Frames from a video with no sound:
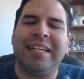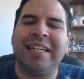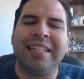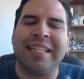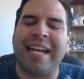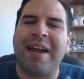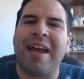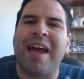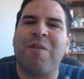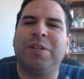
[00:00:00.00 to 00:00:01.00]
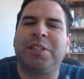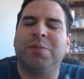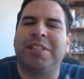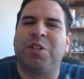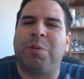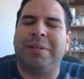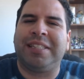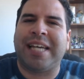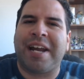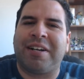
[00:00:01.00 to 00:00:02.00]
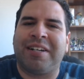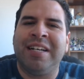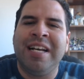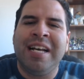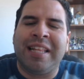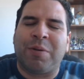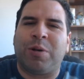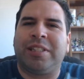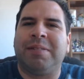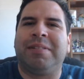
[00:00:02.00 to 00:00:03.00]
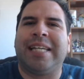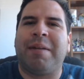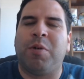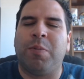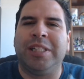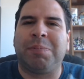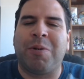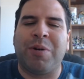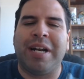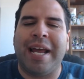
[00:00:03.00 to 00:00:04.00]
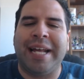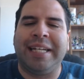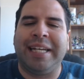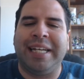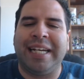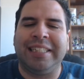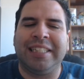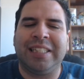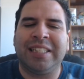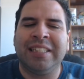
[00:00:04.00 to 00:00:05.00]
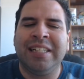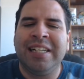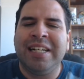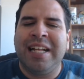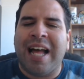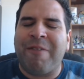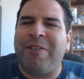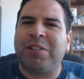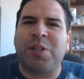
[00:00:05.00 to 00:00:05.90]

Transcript: that I wish it was a little bit sadder. There were some sad moments, but when it ended, I felt